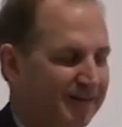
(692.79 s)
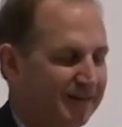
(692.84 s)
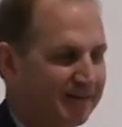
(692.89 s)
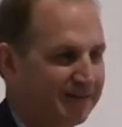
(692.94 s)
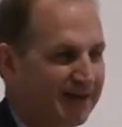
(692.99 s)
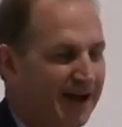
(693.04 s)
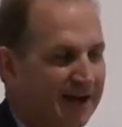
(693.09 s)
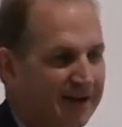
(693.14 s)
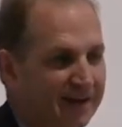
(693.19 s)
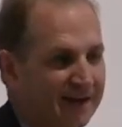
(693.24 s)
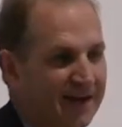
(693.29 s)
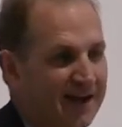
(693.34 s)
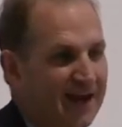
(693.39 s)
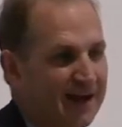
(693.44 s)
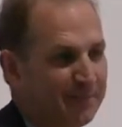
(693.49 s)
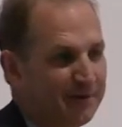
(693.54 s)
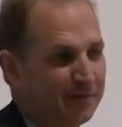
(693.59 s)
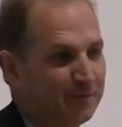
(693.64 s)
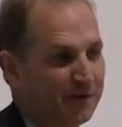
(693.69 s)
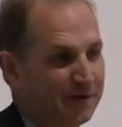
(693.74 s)
It's not going to
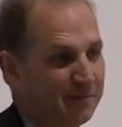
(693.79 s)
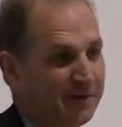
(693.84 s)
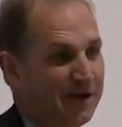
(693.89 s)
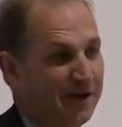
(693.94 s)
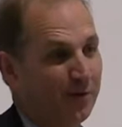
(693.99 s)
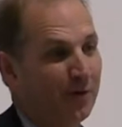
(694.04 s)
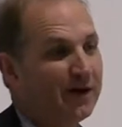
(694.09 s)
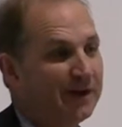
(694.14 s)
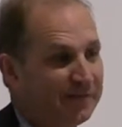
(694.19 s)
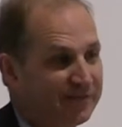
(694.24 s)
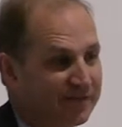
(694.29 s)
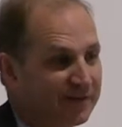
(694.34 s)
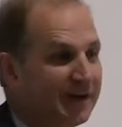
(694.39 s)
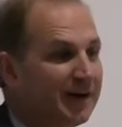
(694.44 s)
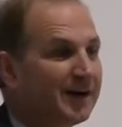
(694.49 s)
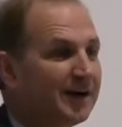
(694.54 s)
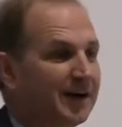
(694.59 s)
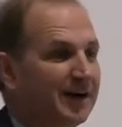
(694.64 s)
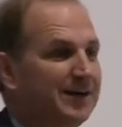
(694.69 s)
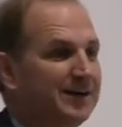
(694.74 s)
happen with my wife
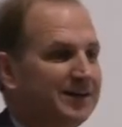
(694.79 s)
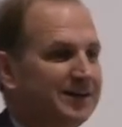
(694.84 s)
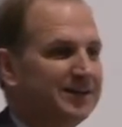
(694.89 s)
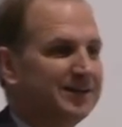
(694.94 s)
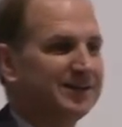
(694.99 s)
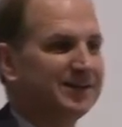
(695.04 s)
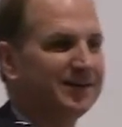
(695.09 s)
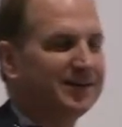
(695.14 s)
Sarah.